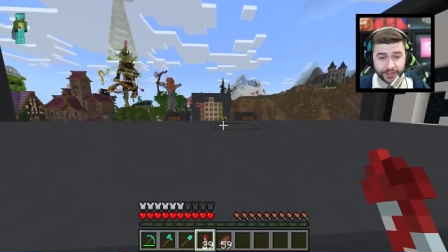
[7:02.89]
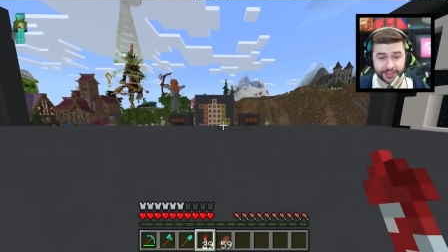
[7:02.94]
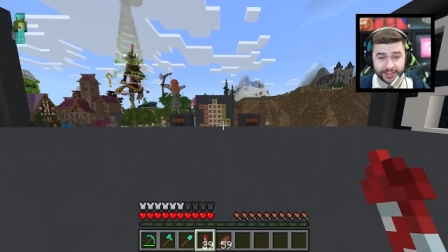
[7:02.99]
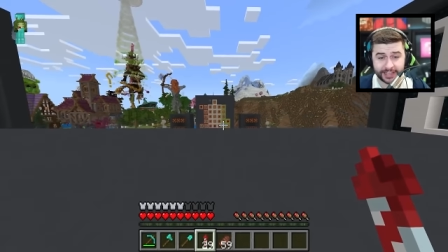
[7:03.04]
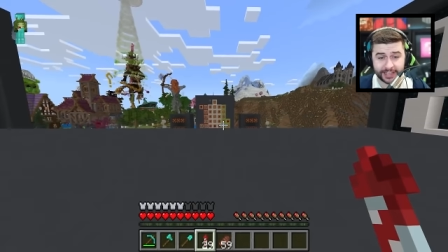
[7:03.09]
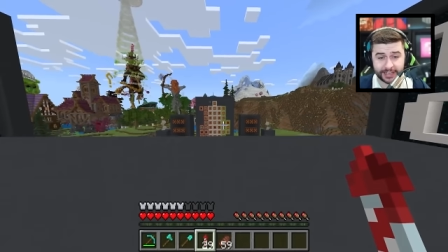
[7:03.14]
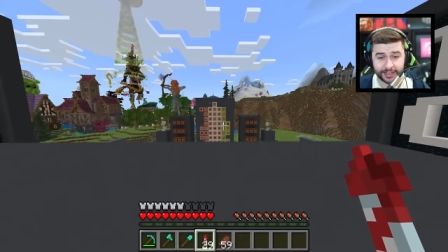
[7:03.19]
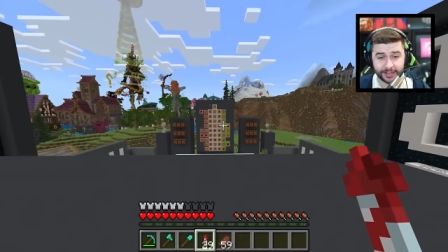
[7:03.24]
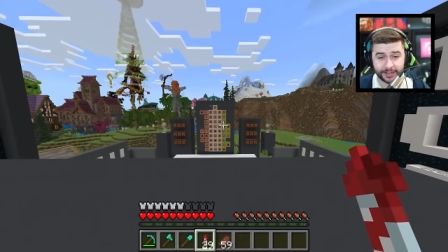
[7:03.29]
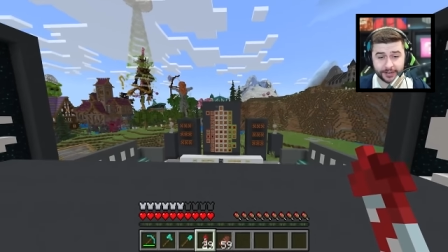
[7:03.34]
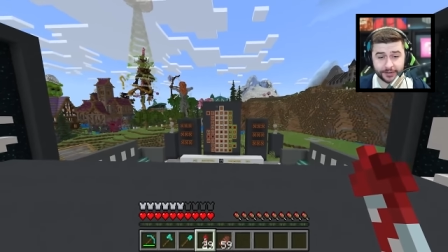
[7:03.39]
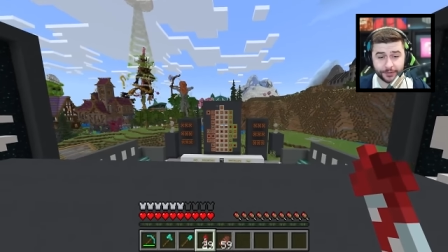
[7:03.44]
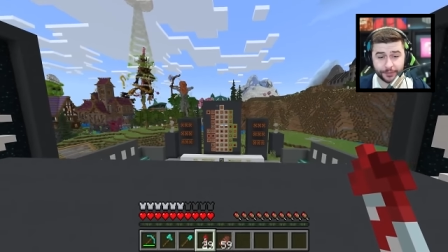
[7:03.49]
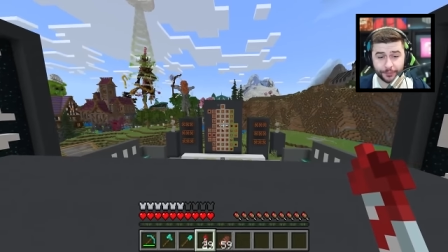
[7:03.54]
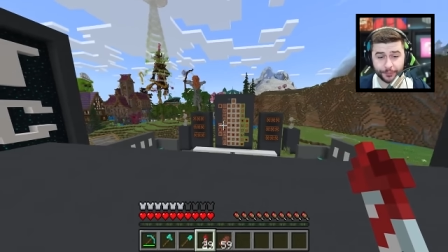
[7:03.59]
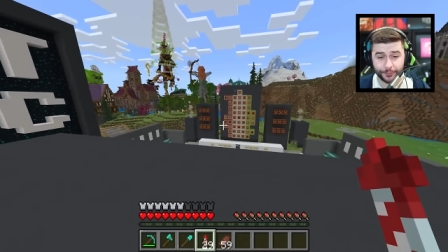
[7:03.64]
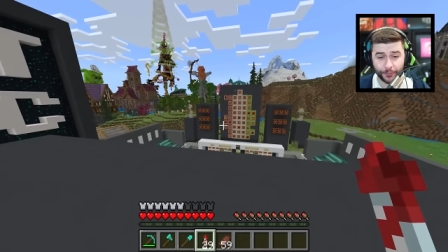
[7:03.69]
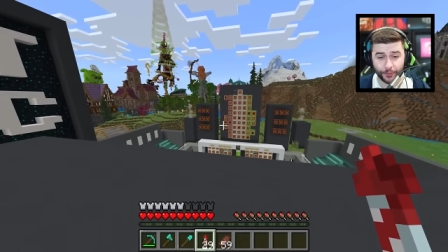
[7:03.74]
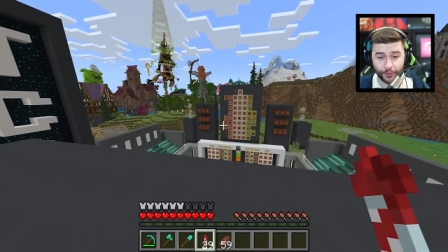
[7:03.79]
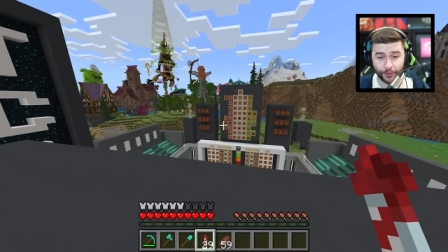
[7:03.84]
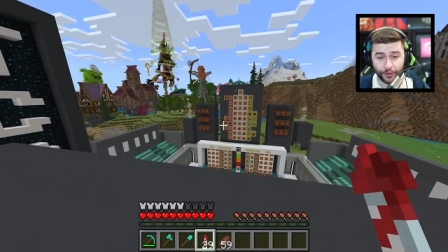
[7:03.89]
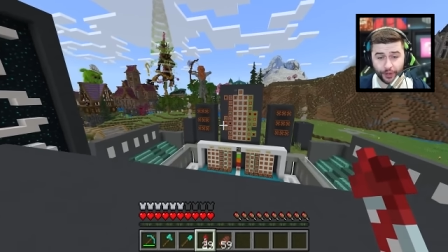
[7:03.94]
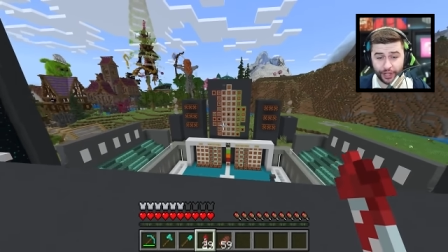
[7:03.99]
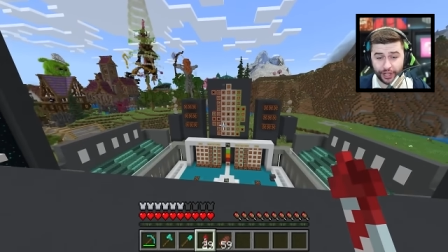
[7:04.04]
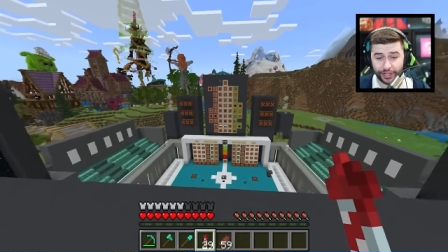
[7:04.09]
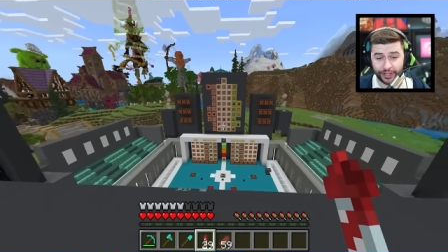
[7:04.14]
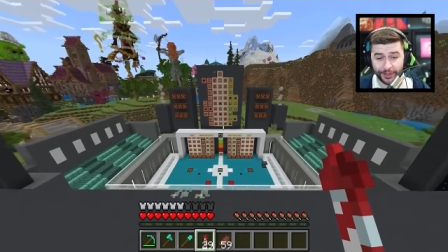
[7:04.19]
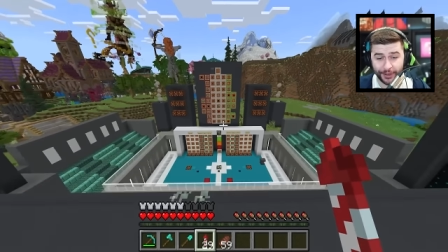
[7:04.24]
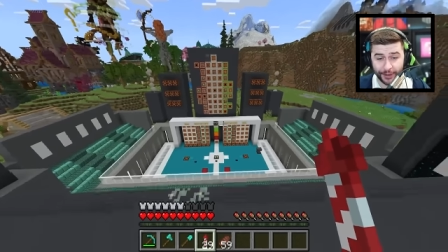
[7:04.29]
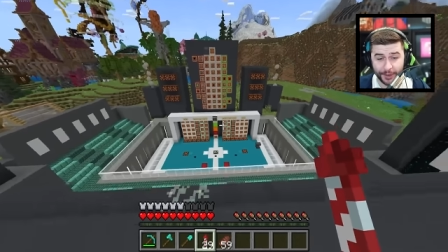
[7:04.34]
thing for
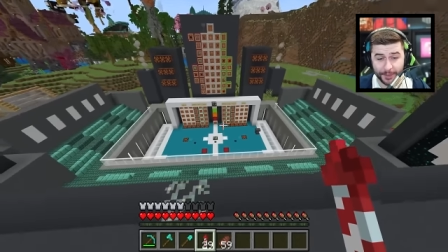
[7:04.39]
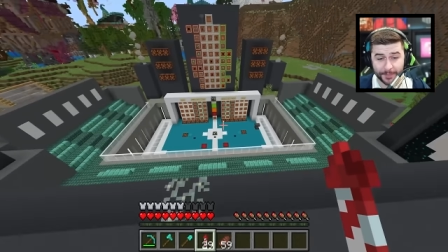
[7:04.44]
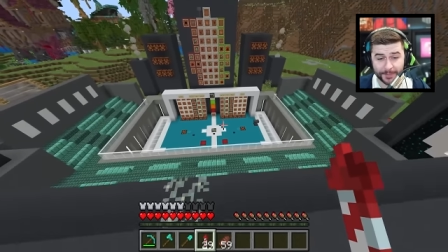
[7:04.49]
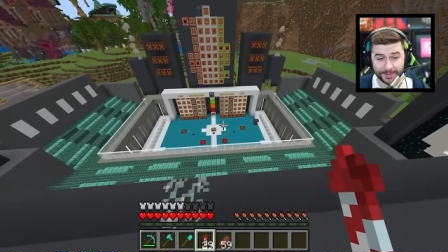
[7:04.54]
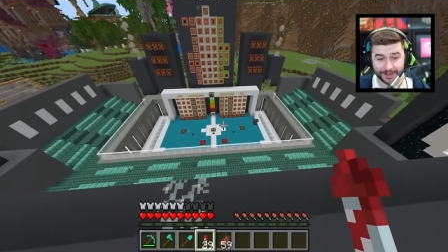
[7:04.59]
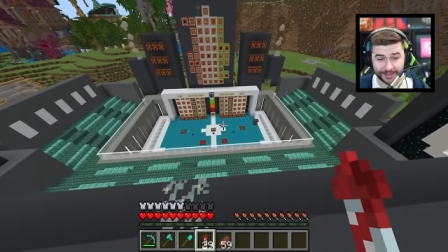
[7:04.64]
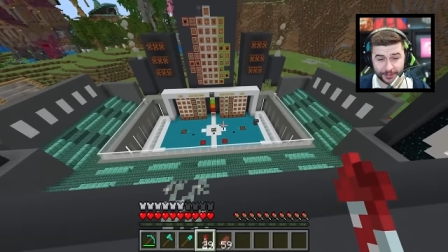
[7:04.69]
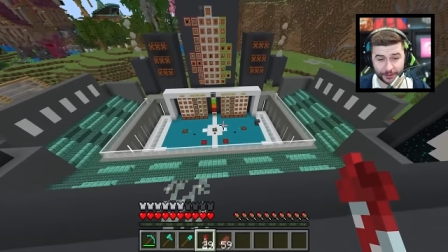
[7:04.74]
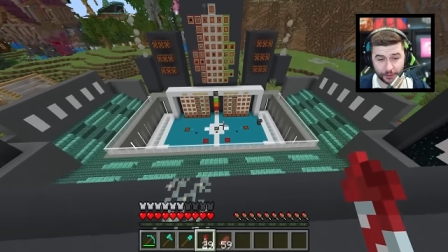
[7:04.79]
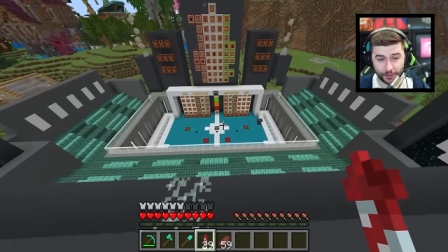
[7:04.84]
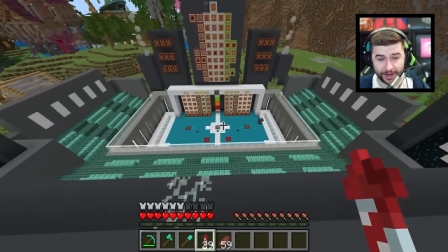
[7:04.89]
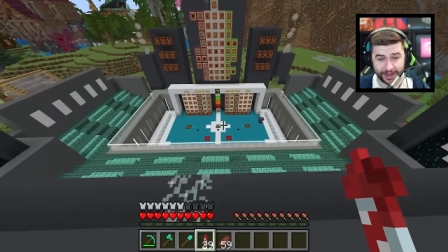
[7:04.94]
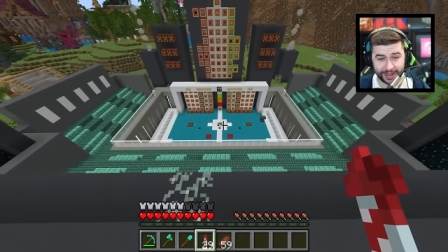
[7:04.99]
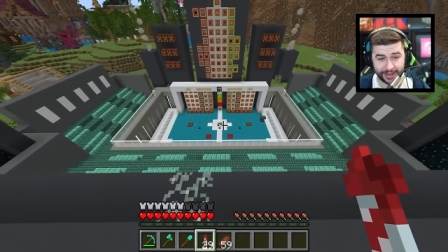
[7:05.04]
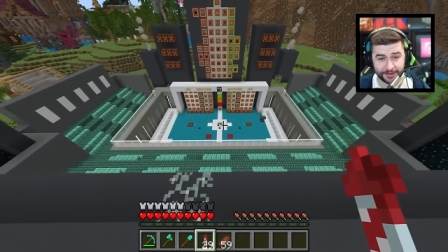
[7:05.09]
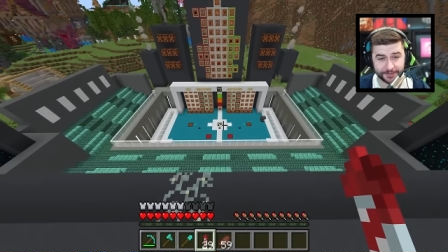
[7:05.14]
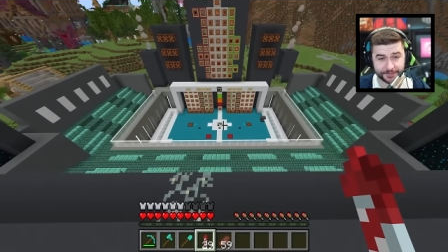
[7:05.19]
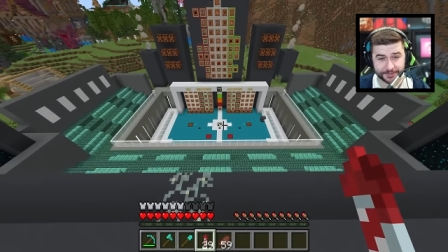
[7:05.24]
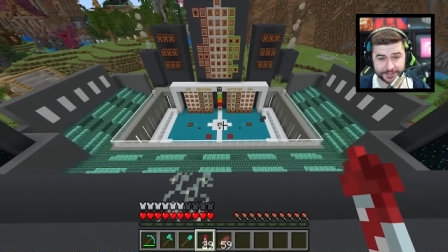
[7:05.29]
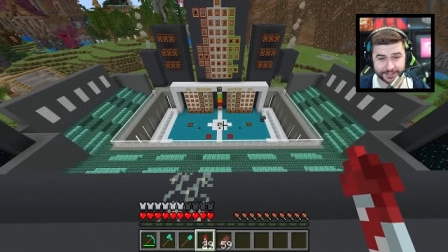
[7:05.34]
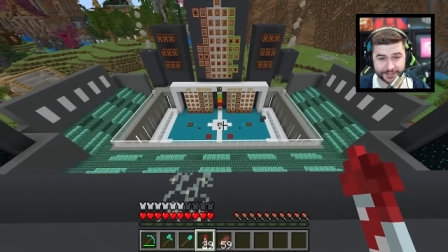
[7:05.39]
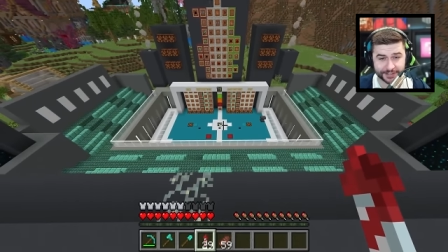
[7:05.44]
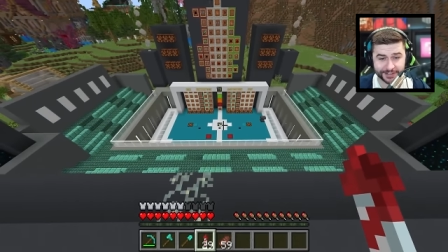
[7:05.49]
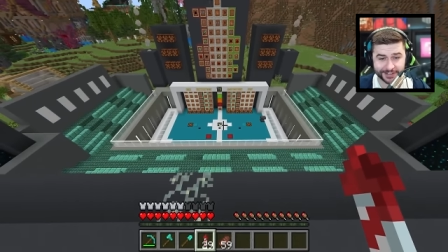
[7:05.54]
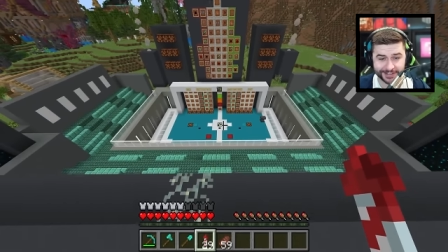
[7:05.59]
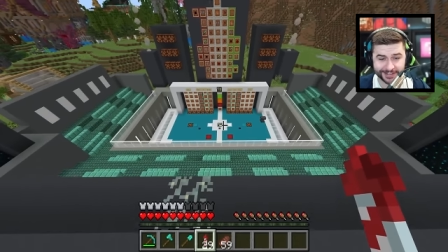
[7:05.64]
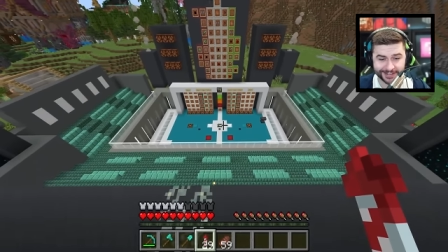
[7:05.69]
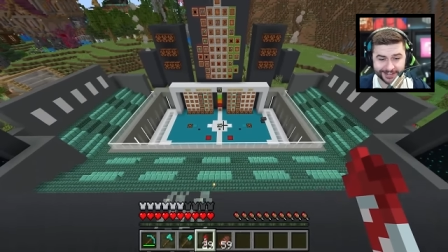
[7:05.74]
Hermitcraft.